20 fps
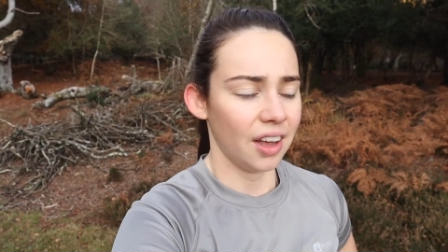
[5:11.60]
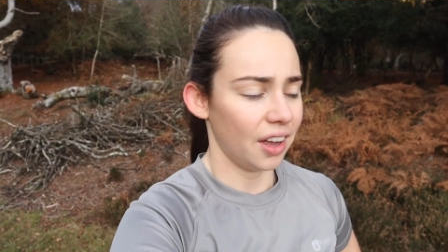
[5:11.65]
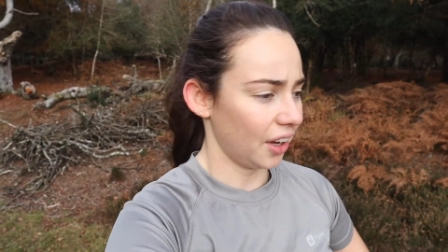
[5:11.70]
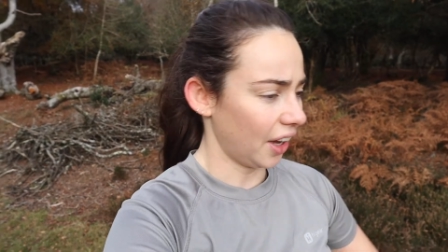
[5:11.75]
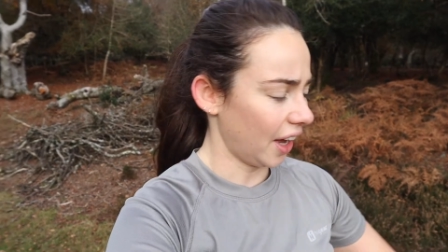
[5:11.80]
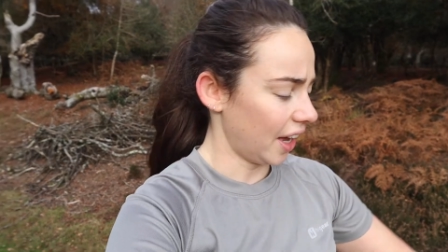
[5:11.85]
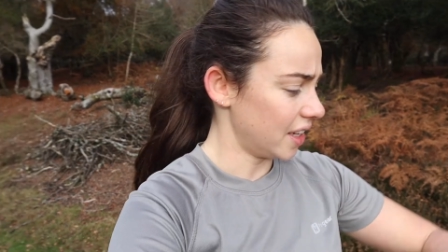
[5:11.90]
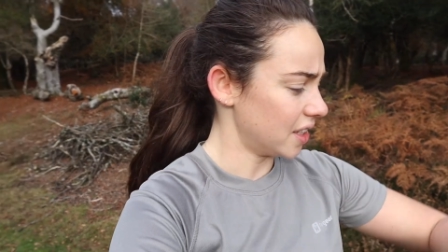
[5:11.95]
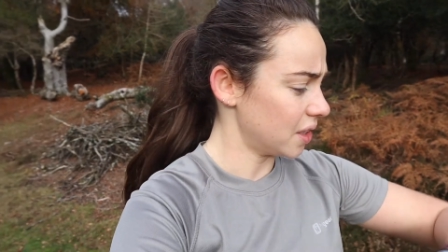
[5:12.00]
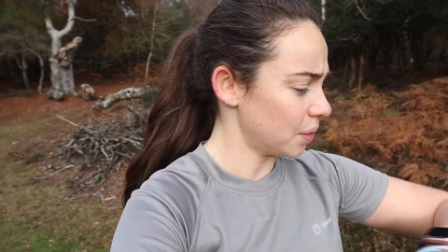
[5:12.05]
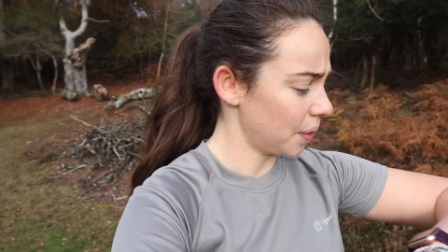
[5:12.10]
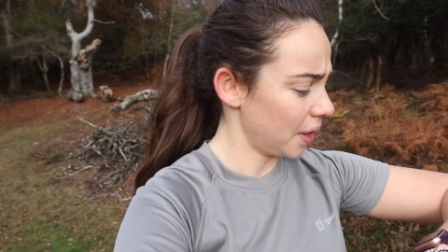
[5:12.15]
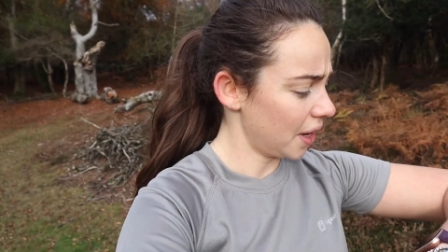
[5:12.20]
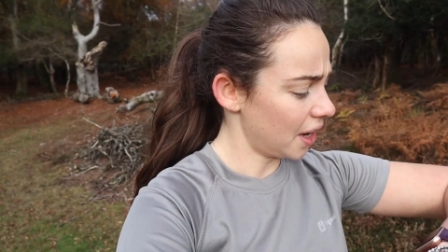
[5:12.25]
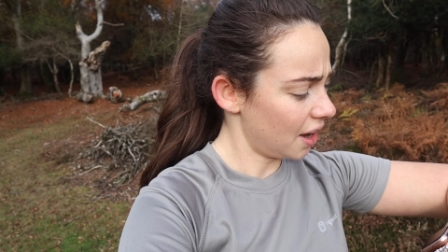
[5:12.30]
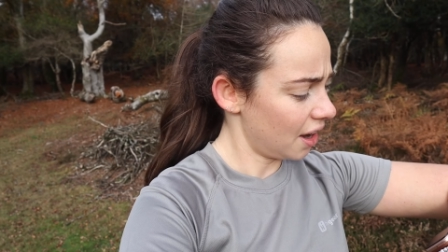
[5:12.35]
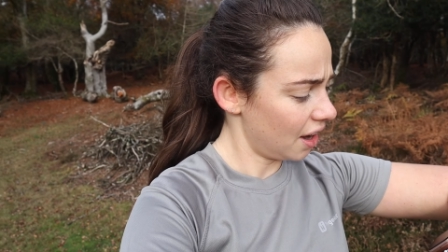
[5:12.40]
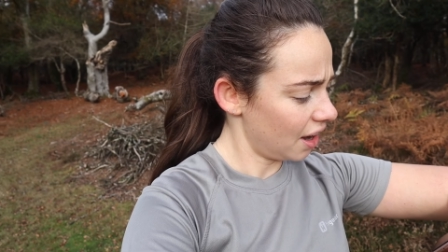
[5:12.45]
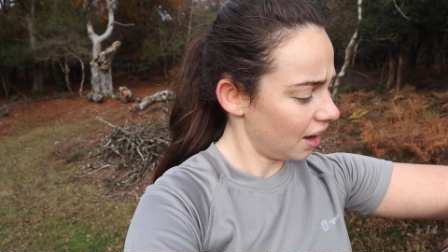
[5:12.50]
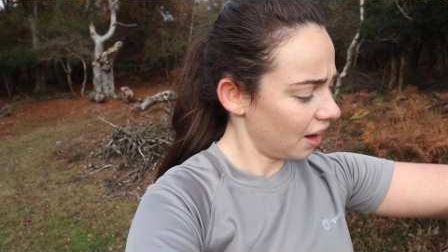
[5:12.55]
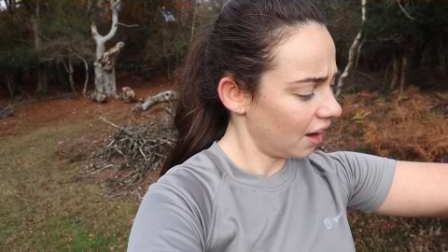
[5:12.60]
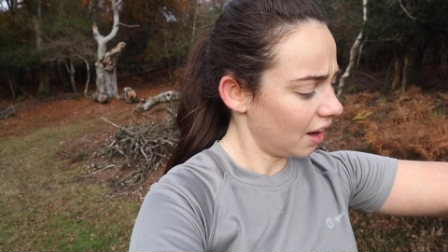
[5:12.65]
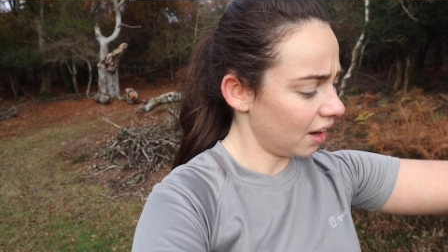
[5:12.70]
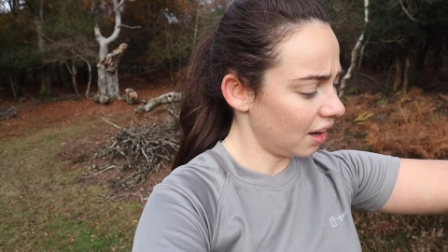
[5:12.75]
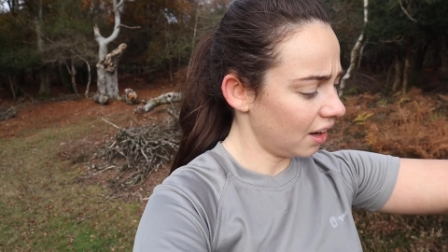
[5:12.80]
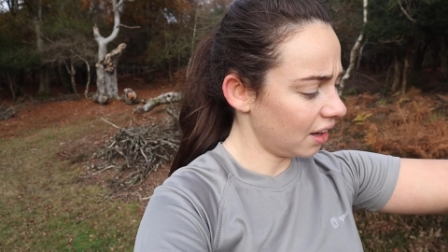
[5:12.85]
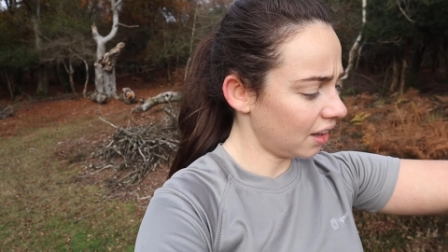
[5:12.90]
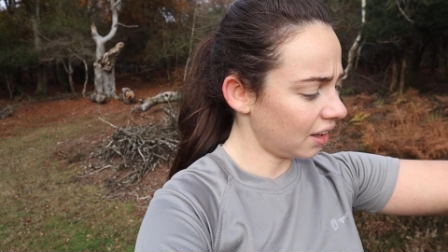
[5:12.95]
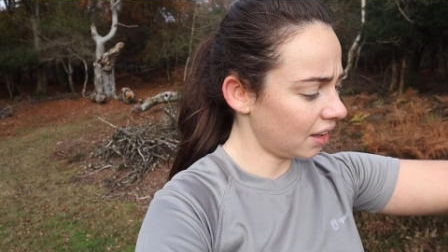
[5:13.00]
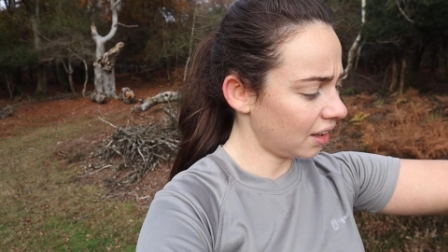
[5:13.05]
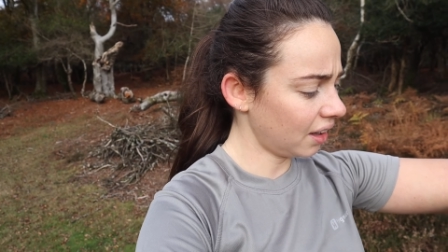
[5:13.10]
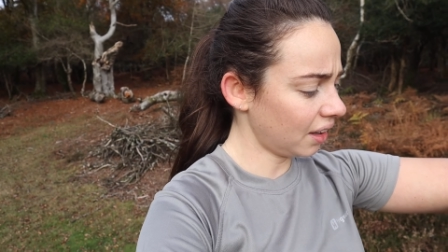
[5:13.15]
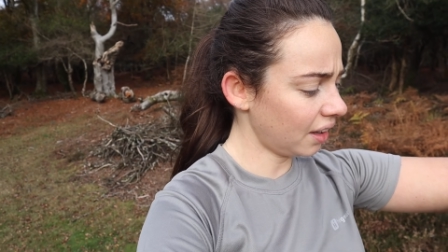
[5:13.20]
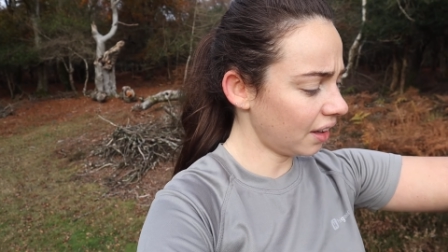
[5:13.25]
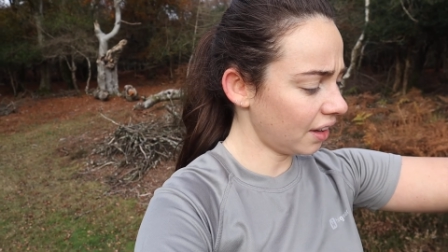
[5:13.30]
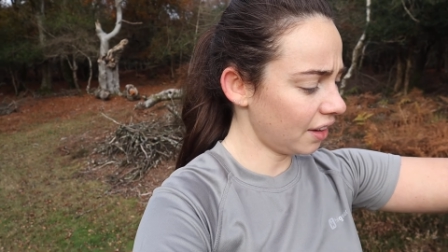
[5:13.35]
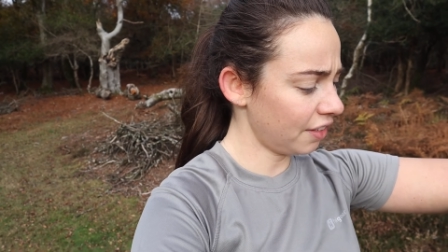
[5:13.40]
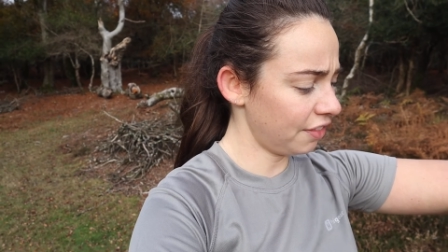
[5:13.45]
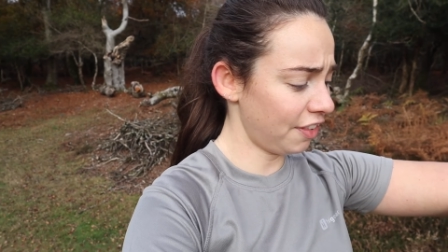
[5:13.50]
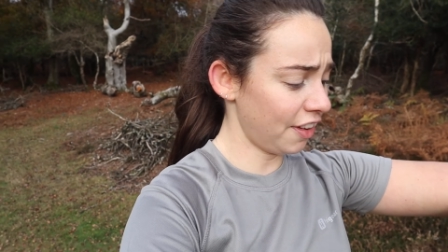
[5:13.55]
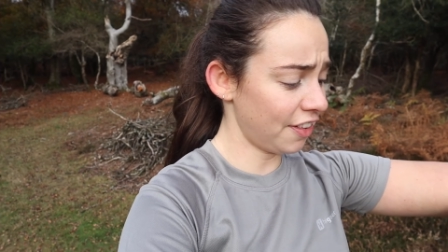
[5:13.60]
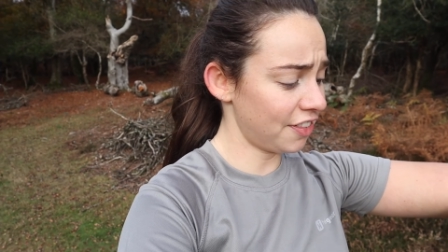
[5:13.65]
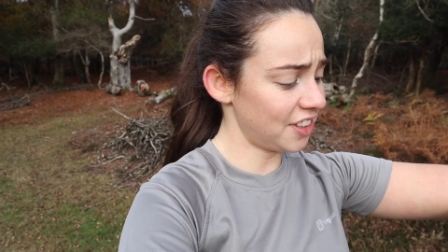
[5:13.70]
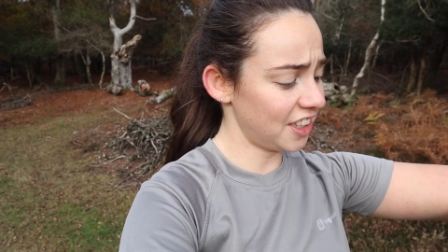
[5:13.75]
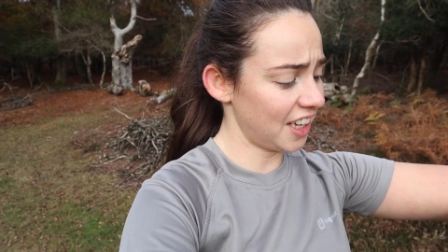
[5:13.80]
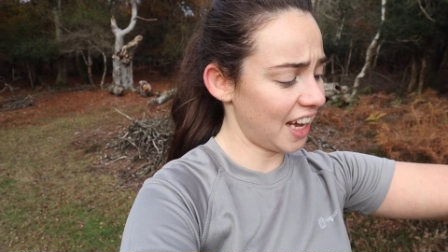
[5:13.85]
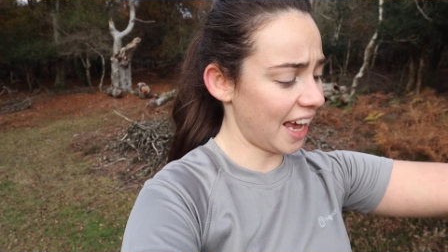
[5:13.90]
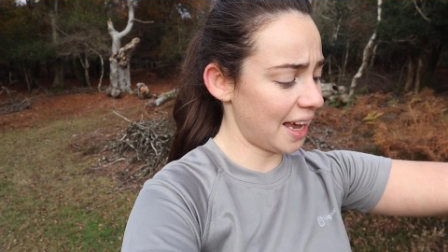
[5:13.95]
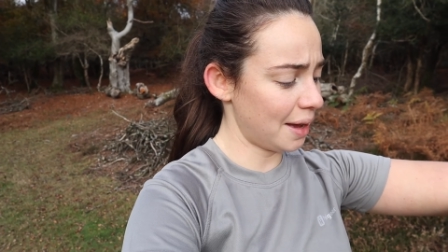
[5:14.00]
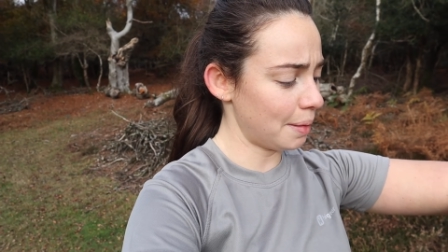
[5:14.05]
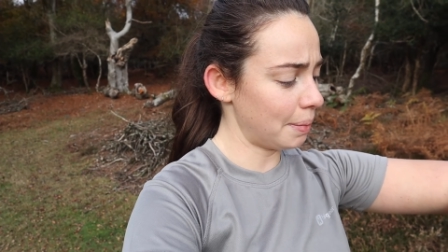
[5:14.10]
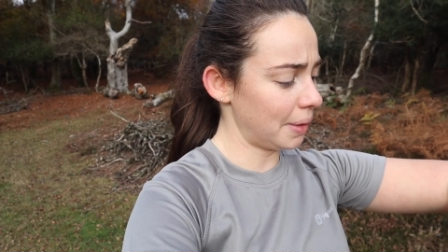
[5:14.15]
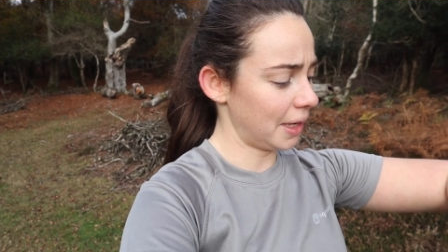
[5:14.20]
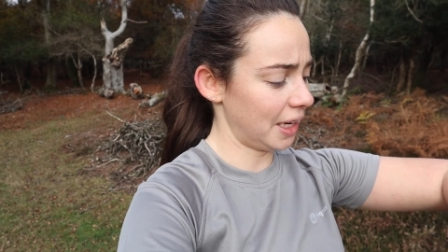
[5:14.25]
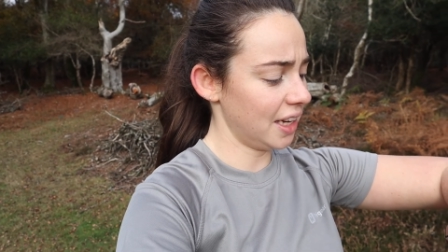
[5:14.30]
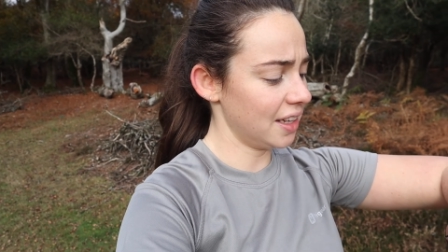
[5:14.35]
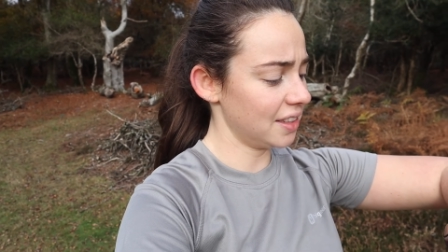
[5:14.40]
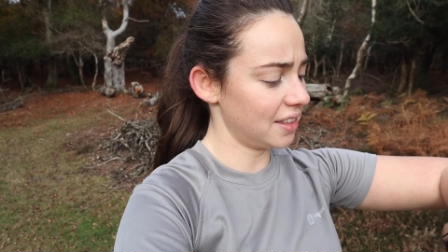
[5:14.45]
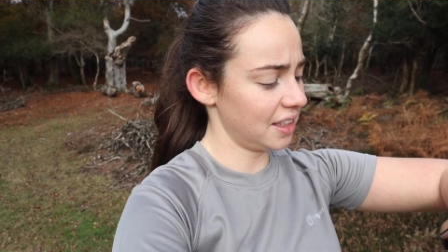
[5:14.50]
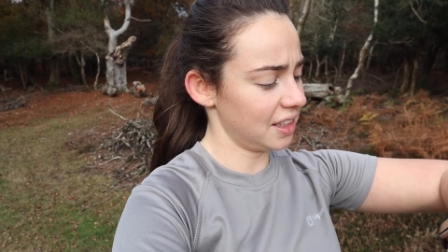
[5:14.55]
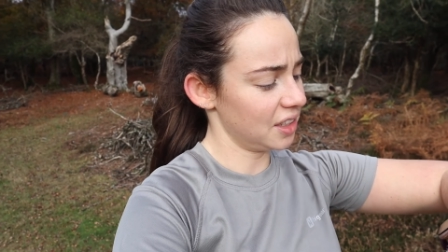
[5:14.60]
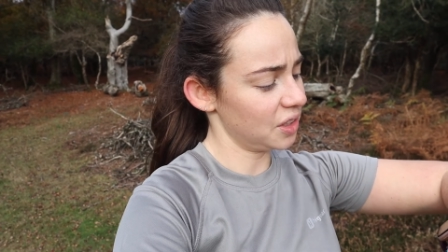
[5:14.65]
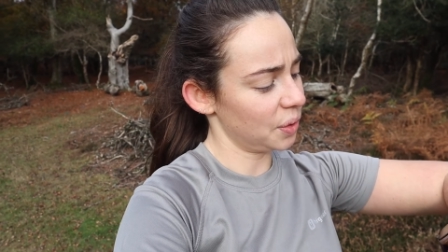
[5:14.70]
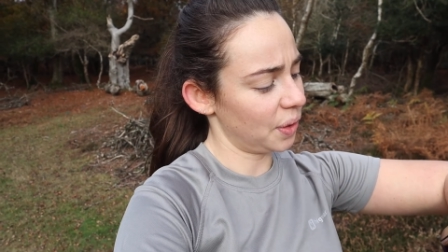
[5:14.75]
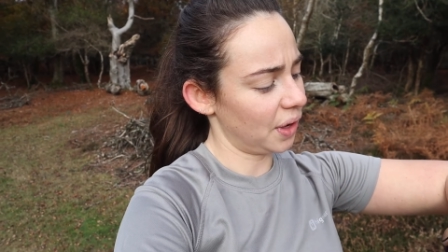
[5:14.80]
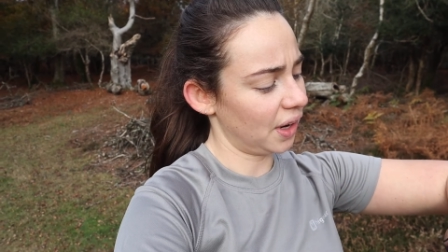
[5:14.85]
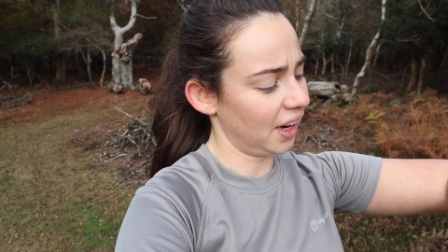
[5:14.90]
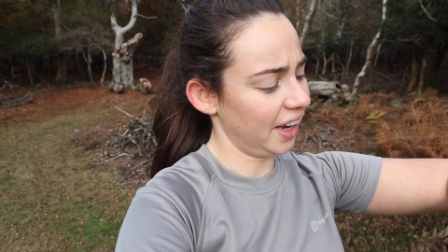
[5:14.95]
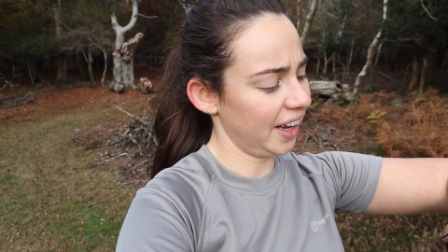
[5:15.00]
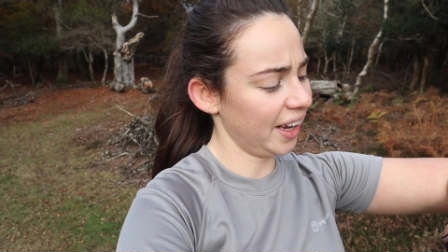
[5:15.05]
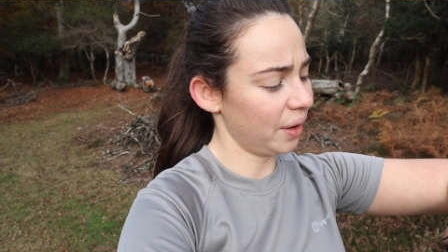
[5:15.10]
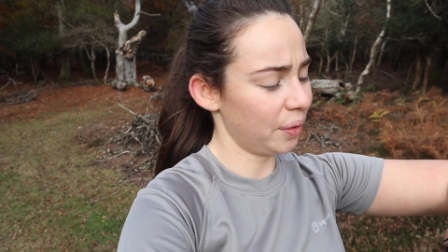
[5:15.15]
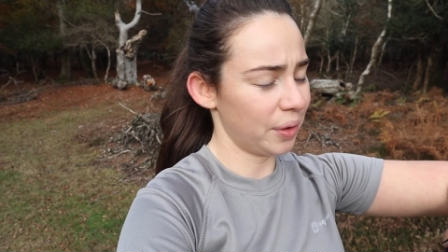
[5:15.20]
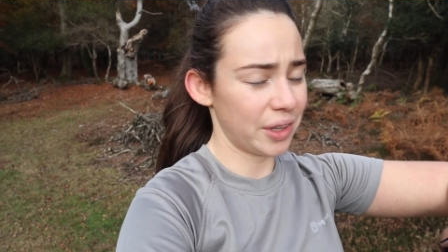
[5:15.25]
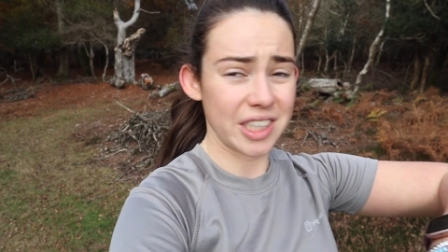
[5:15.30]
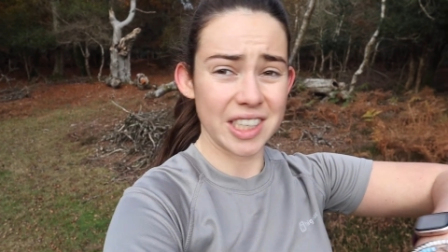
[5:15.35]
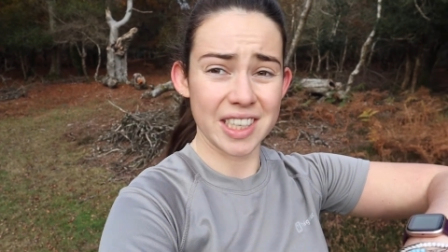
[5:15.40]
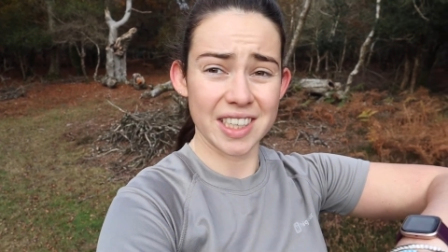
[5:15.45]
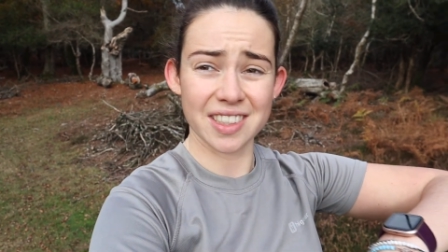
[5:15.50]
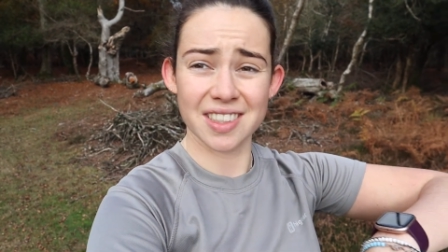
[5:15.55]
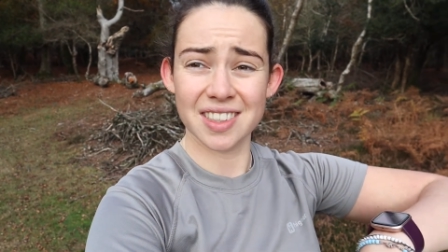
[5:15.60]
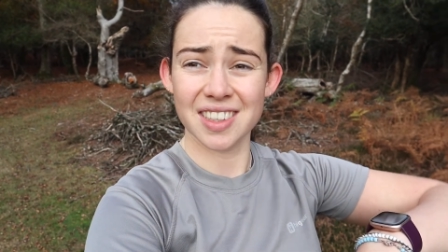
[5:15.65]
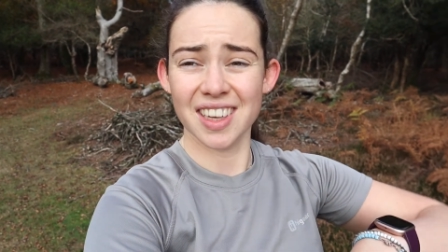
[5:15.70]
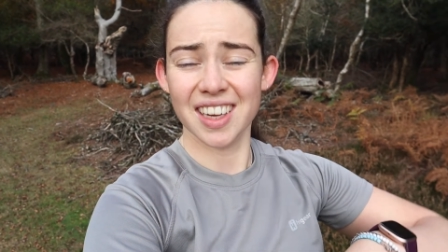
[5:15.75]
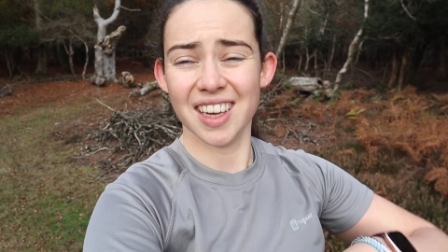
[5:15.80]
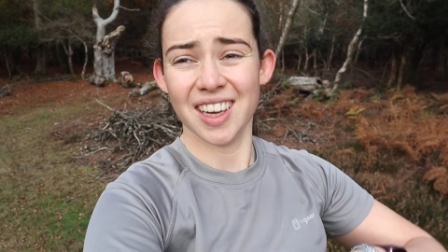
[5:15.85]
Okay, so we are 58 minutes into our hike, which is